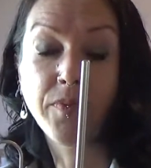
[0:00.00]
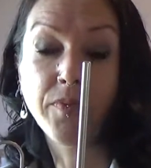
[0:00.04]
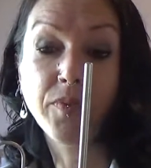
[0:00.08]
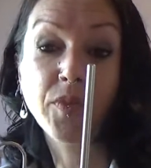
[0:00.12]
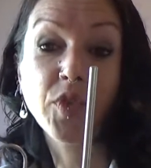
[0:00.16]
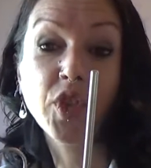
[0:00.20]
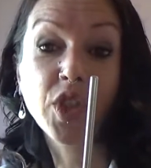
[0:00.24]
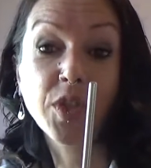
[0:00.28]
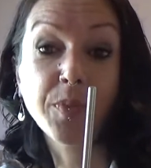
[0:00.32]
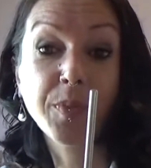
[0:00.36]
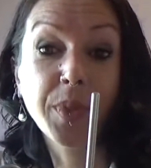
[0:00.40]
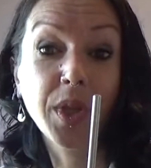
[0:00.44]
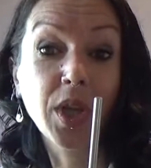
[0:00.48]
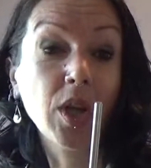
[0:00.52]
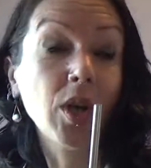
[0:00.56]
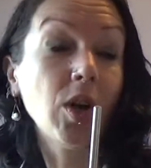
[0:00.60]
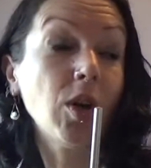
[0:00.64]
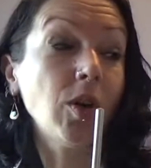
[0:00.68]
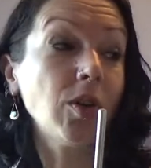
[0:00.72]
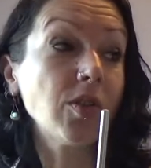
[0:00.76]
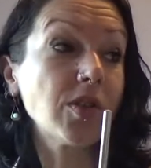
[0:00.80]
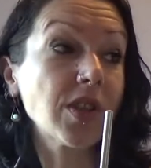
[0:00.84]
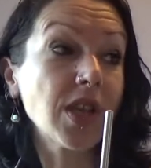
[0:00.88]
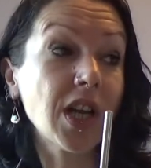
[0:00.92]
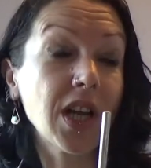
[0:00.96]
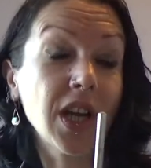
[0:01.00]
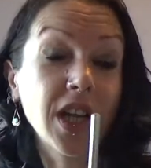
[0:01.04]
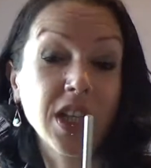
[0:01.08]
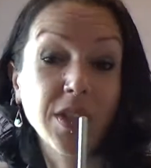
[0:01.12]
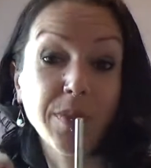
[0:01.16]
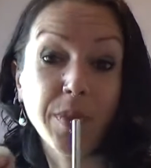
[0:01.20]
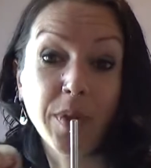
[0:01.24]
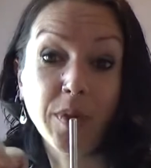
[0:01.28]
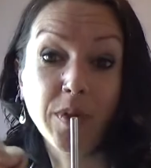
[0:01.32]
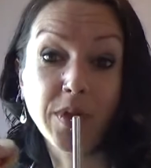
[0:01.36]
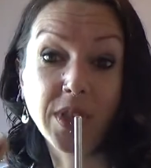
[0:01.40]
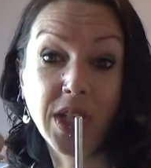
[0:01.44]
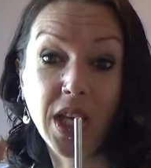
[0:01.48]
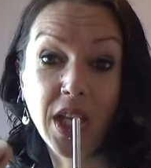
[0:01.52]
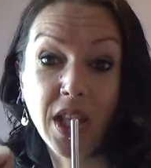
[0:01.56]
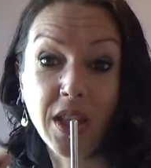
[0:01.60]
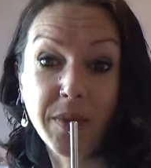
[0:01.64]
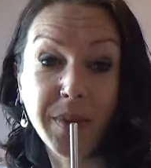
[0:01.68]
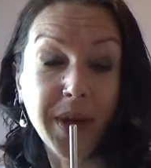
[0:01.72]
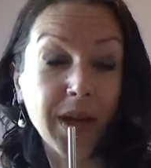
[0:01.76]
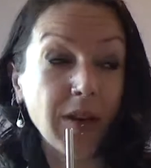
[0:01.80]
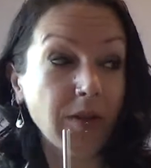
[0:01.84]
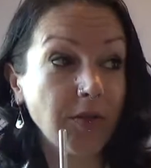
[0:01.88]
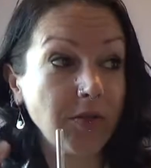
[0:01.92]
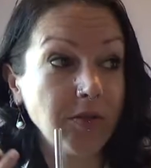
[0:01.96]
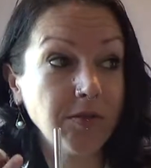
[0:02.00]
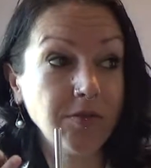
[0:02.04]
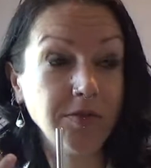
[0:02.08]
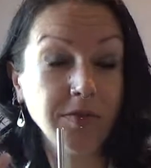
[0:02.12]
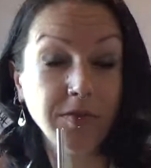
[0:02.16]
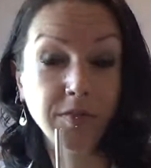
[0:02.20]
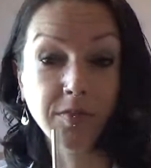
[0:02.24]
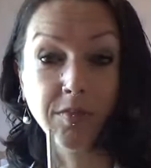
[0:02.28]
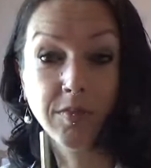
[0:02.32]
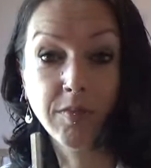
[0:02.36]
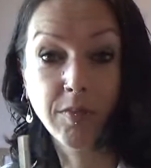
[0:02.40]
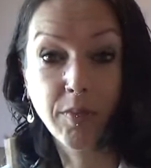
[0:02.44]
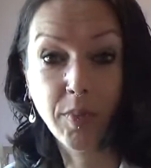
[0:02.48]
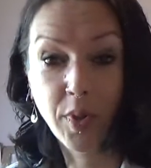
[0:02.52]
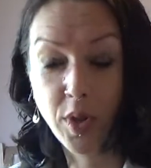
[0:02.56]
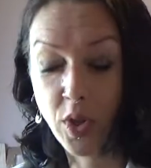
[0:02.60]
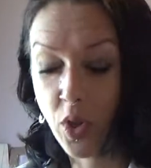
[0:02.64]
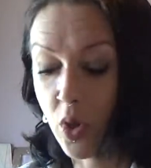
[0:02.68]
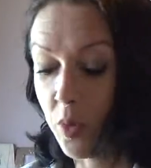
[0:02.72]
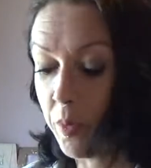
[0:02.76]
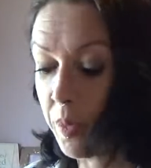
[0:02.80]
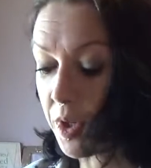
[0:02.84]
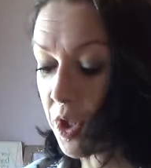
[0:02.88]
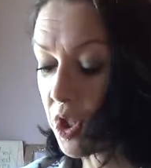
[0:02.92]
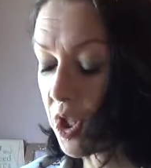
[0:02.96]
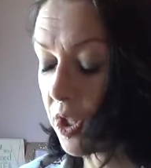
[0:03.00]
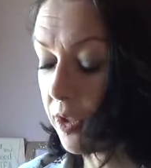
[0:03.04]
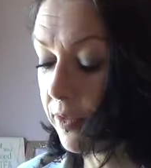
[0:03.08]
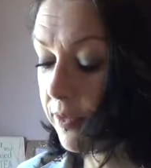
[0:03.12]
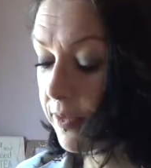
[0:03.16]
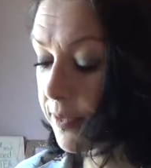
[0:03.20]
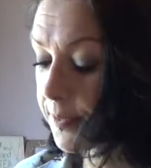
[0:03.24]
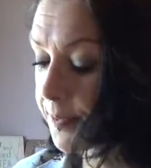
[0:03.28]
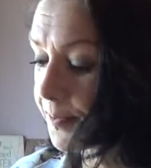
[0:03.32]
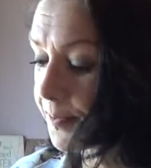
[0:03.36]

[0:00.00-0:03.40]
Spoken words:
just because I like to be able to take them out and put it on my shelf.